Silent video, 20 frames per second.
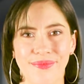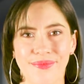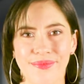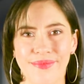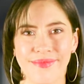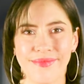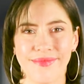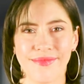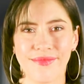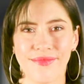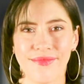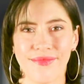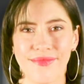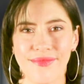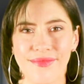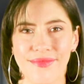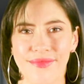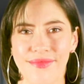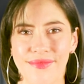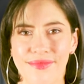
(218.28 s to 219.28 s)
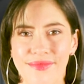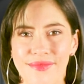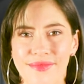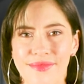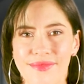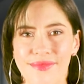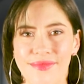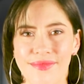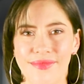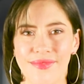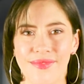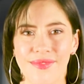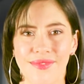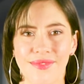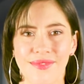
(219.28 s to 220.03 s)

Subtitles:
No one is speaking in this clip.